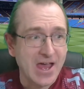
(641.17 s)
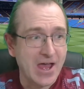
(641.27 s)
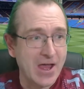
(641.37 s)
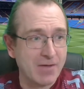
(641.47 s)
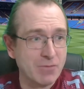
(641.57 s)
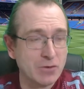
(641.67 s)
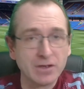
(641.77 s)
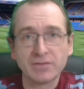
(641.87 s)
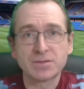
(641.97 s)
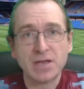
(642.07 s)
who
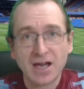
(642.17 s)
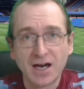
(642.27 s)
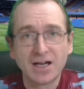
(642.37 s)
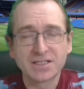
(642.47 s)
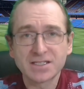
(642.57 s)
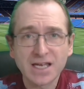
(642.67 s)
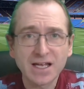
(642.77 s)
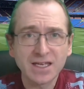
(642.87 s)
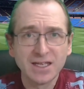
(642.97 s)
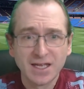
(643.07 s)
gives me a heart
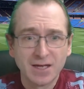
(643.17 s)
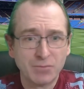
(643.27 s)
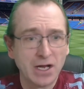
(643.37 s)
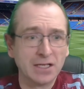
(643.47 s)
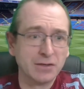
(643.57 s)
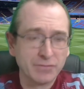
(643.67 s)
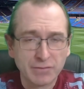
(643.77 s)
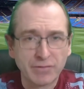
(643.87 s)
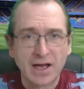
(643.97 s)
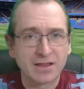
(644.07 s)
attack, but I love the
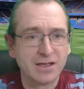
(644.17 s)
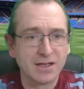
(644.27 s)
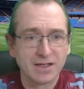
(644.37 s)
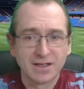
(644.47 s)
fact that